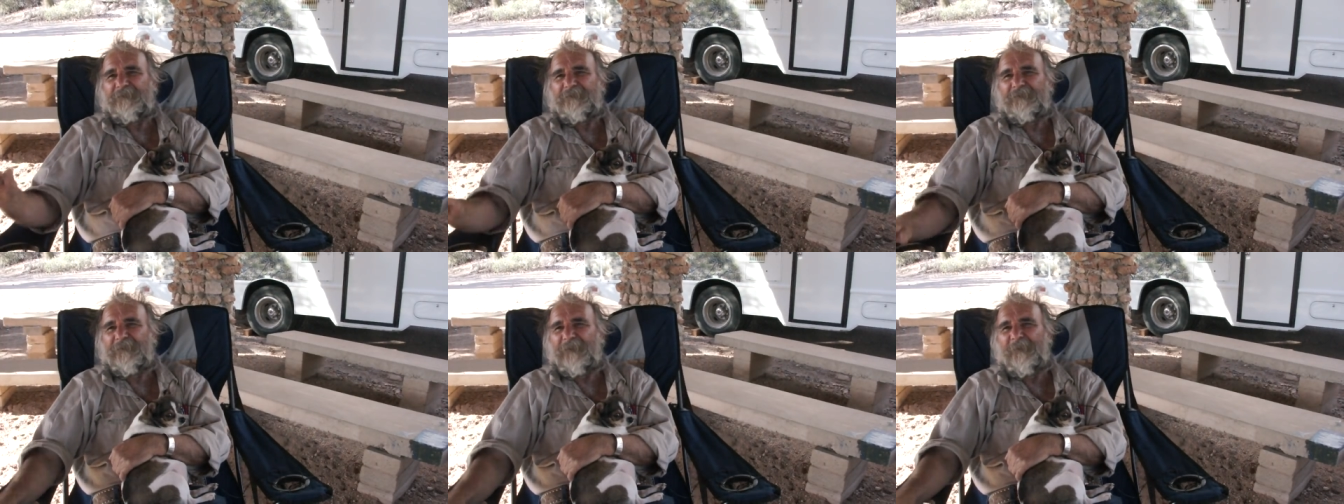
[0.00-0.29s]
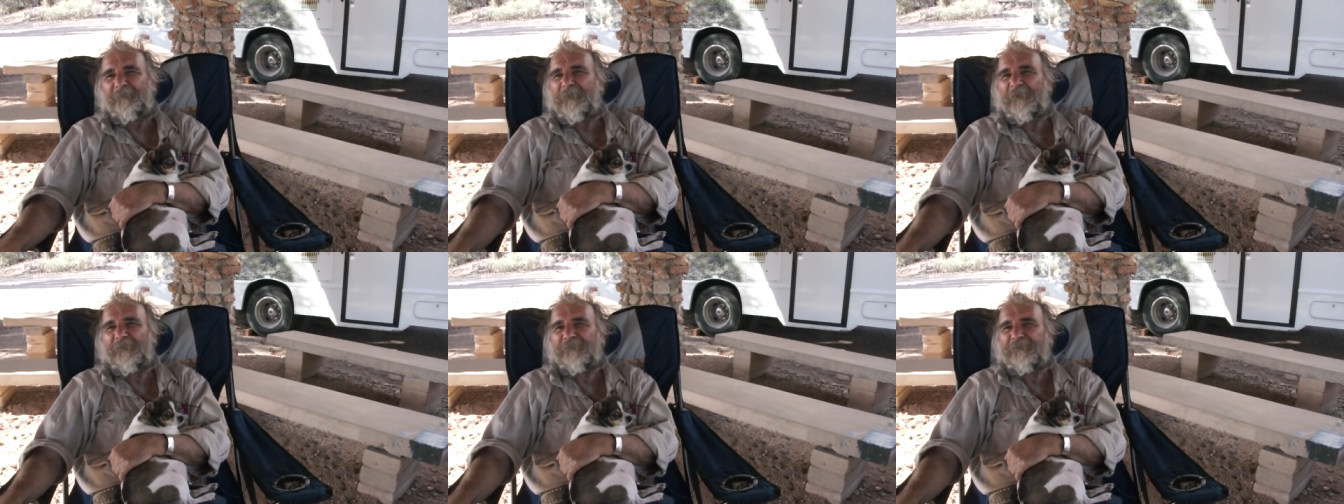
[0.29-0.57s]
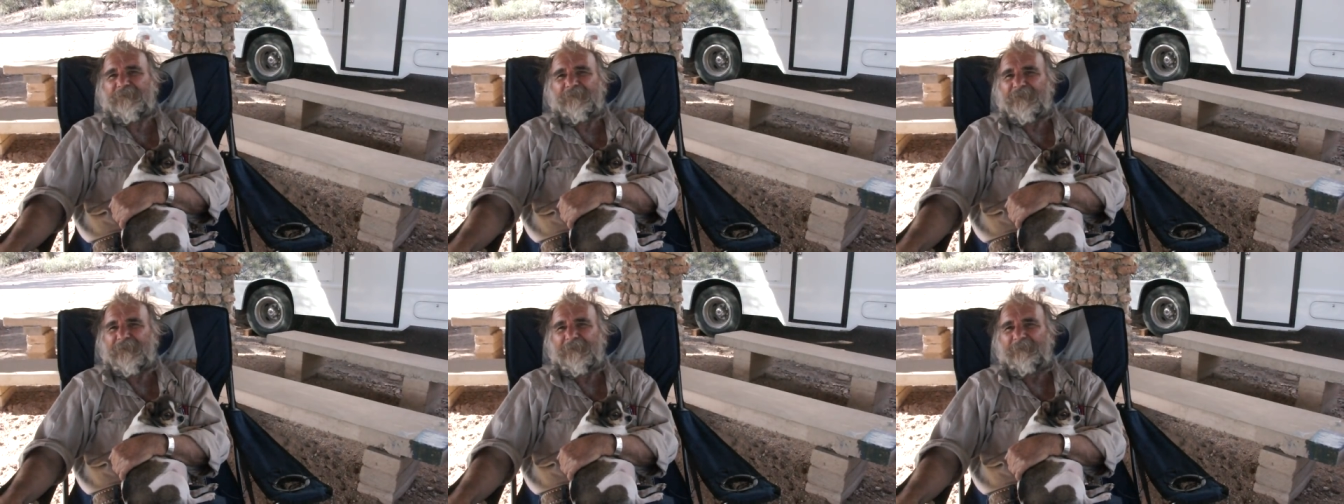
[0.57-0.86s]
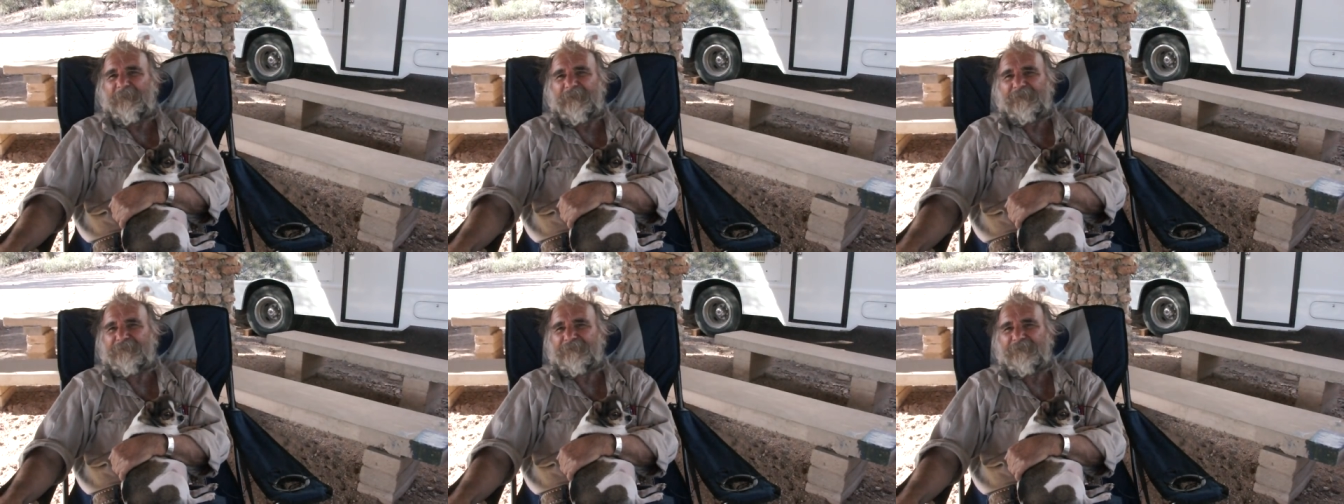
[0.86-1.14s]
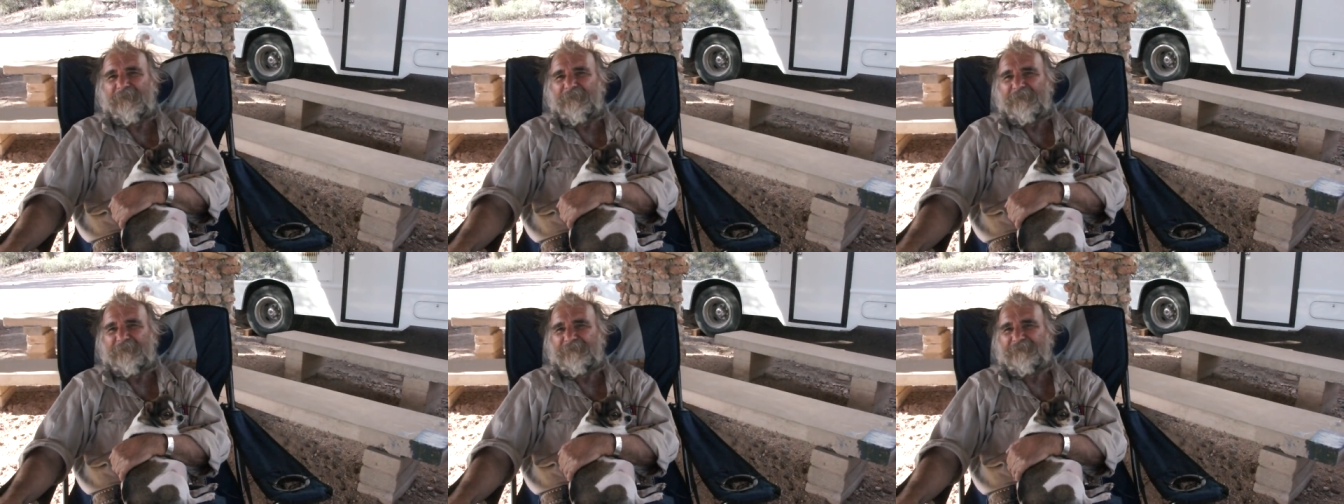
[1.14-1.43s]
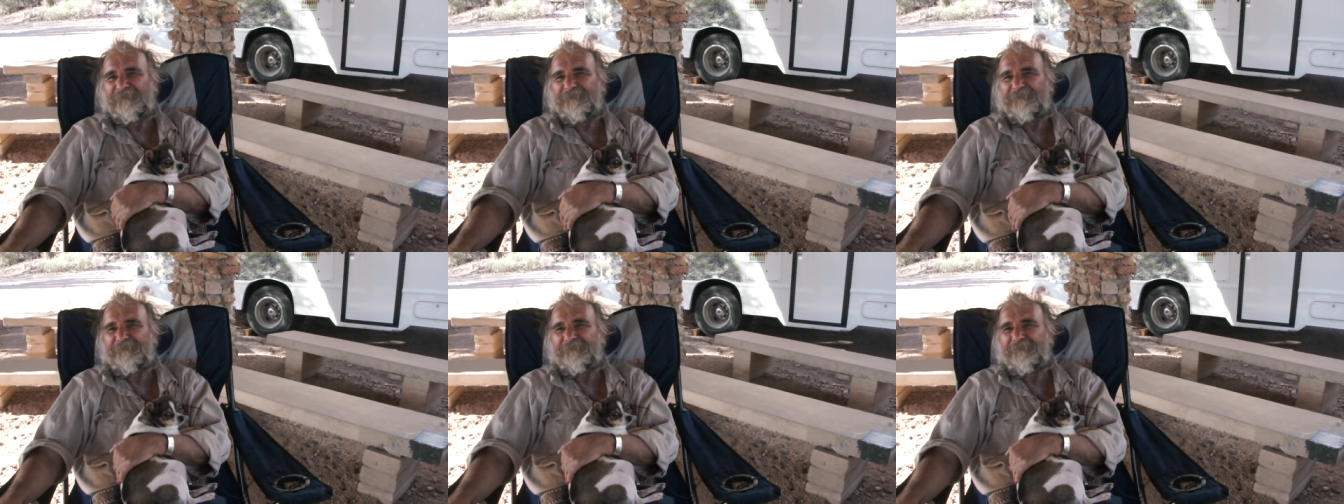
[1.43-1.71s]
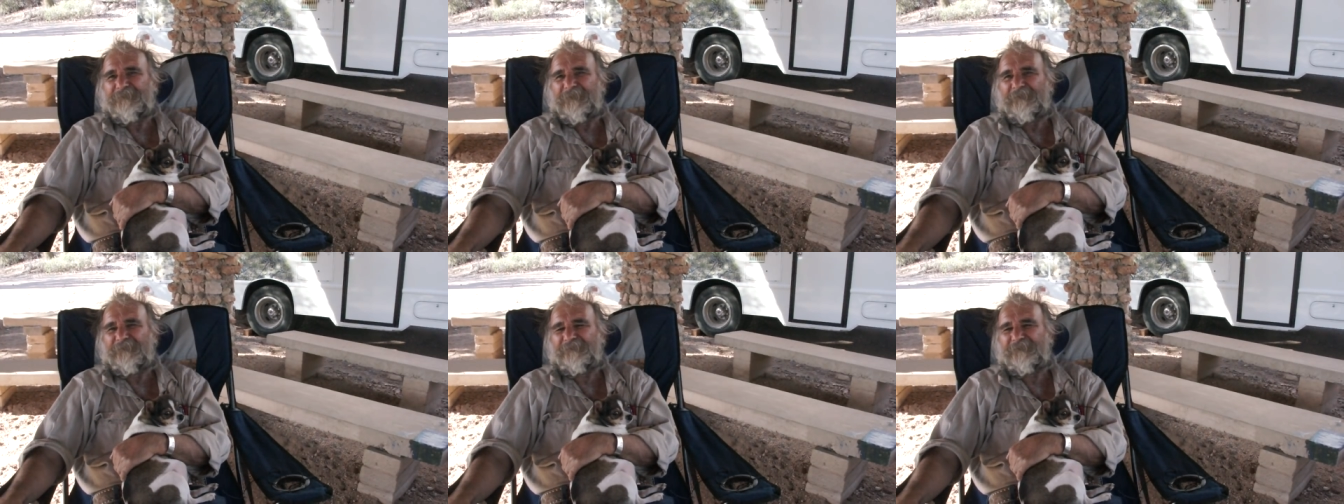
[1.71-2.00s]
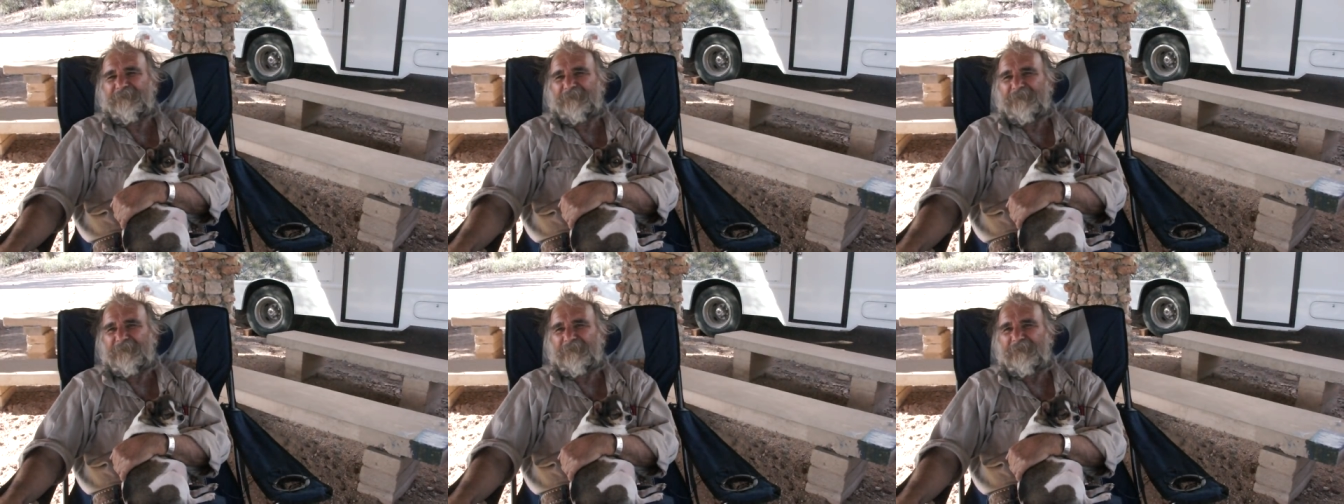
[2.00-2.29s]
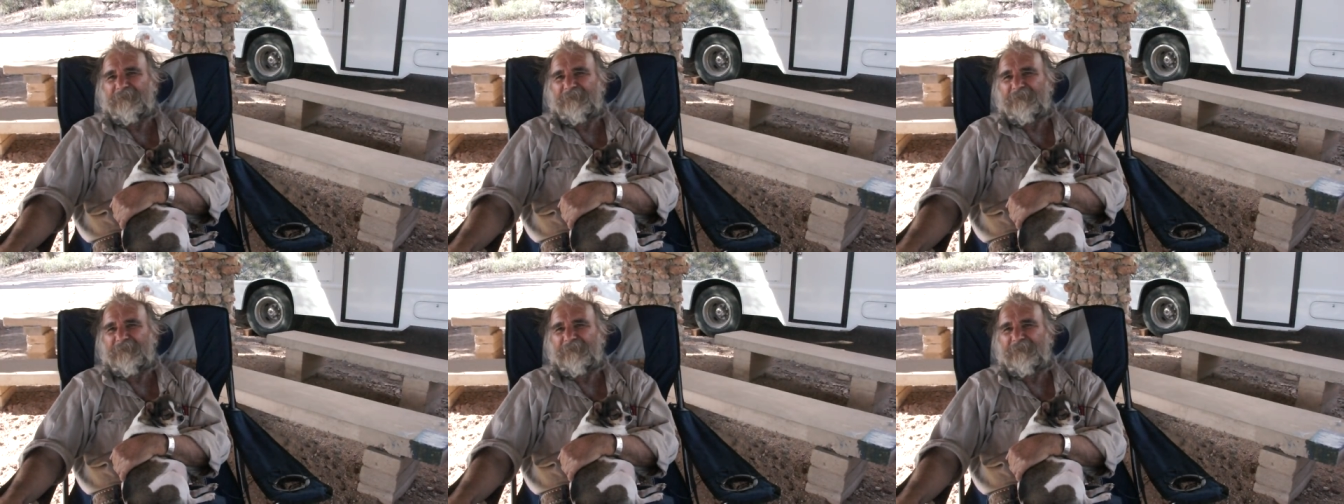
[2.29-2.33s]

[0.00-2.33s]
the emeralds have already been sold. Because